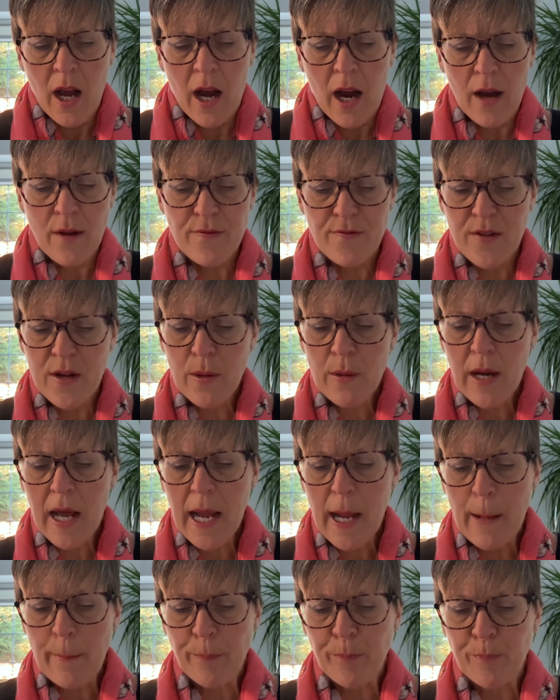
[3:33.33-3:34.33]
I feel
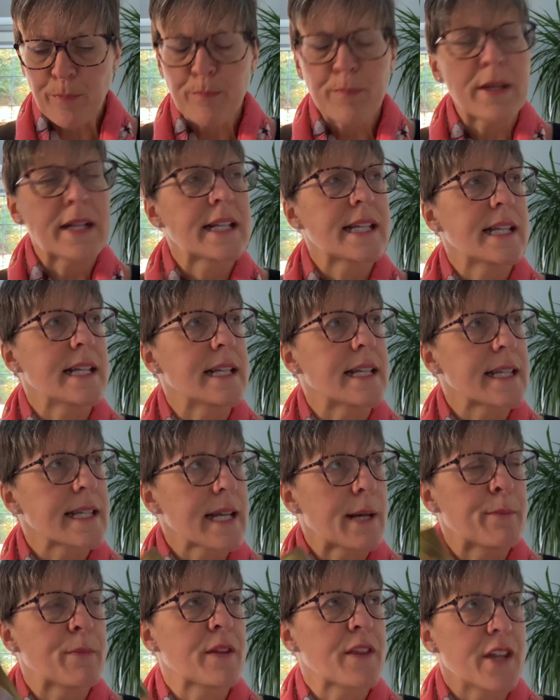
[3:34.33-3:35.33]
like I'm missing
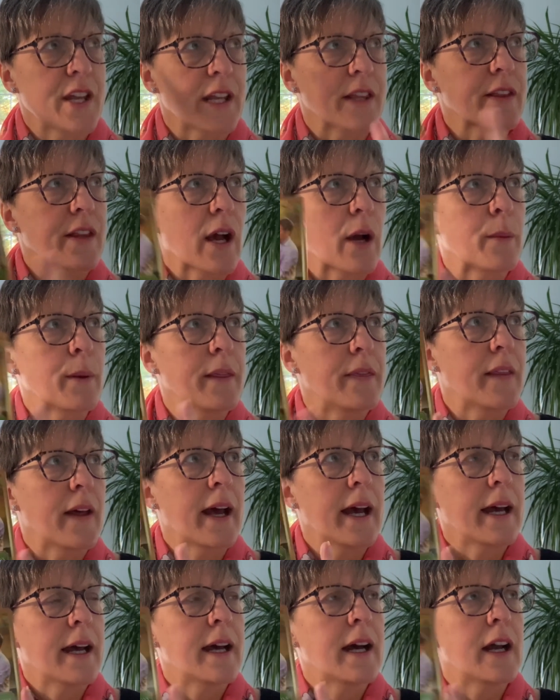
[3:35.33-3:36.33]
something though in that,